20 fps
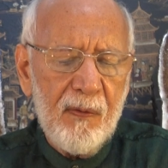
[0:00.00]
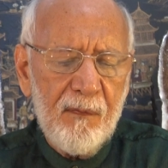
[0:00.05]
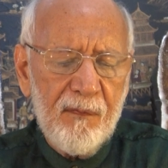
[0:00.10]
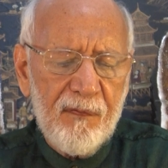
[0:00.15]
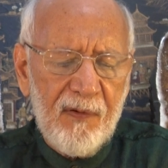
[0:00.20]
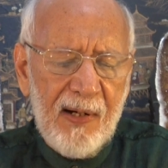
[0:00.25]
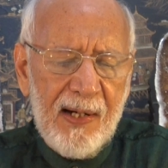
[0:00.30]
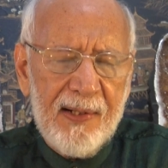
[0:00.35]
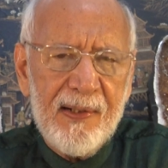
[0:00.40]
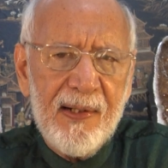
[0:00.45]

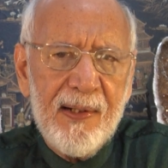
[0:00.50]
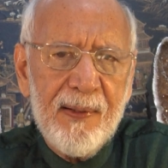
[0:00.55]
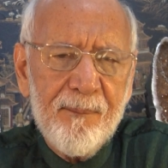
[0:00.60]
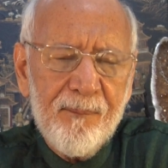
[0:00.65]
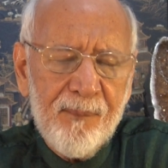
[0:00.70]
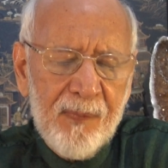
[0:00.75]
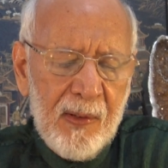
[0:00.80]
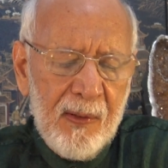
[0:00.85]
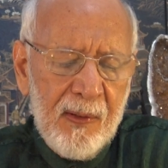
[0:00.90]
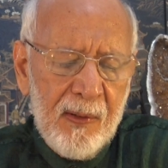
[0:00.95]
Friday.
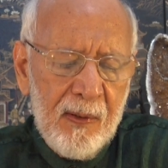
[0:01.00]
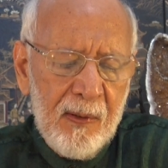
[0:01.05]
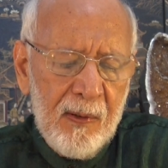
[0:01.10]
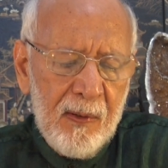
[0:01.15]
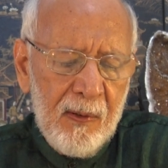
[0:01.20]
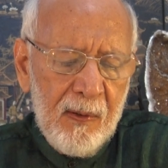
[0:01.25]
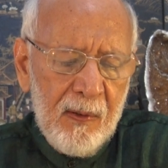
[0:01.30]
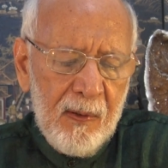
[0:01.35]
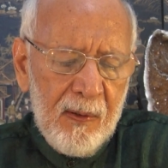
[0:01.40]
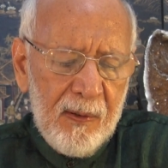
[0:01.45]

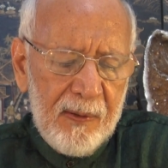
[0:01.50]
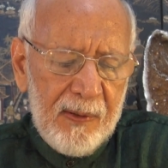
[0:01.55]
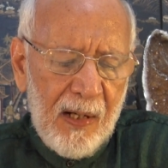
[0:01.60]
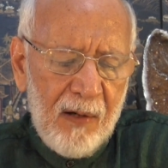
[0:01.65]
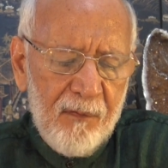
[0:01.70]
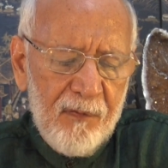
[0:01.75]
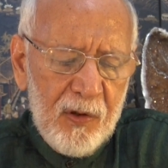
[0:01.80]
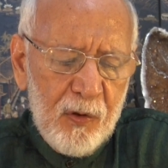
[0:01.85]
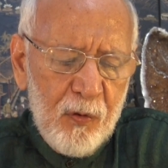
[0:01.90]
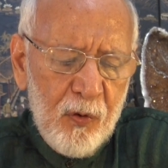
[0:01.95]

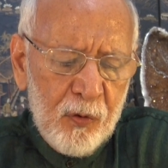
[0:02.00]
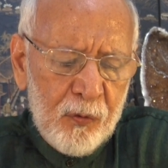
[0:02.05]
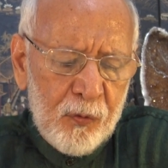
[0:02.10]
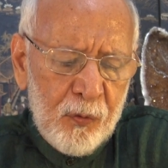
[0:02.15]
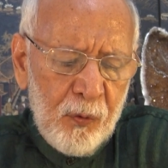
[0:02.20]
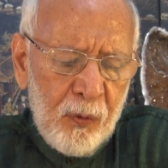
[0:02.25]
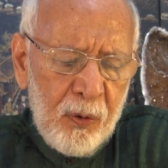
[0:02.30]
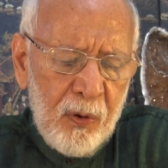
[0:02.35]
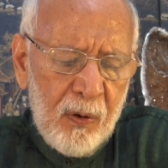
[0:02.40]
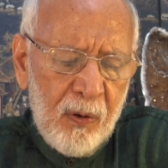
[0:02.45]
Now we'll go
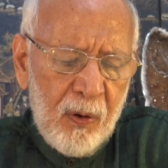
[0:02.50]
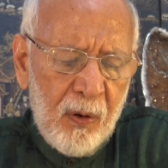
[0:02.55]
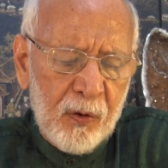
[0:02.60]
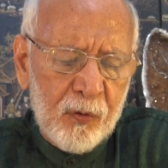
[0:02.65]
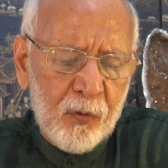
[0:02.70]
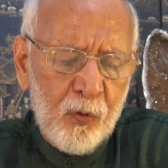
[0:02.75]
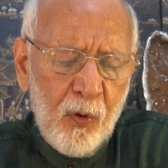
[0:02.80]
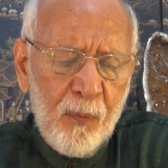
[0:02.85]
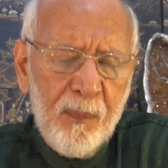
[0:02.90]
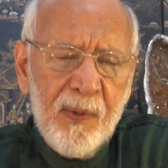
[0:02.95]
to
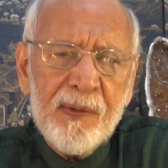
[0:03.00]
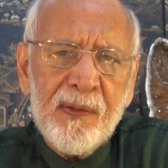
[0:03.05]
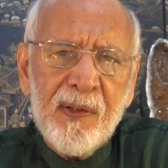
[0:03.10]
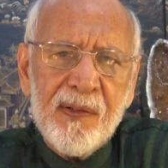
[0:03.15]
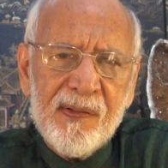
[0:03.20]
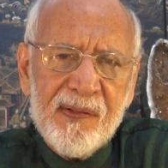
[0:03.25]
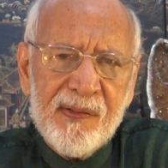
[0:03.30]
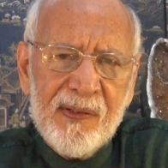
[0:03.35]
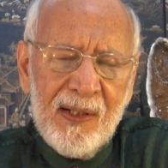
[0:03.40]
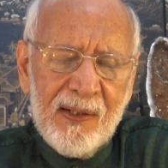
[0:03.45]
October the
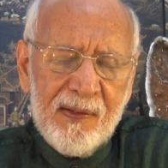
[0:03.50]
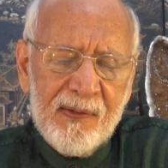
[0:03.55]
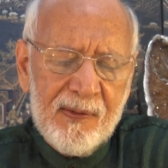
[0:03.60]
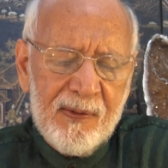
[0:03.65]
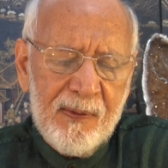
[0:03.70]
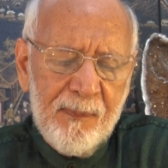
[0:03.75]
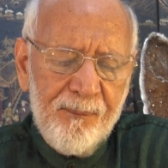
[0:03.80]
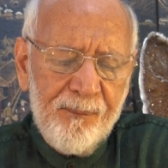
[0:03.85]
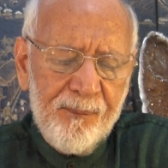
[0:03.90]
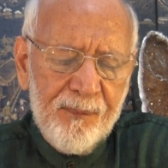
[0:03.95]

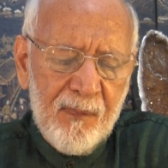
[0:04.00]
6th,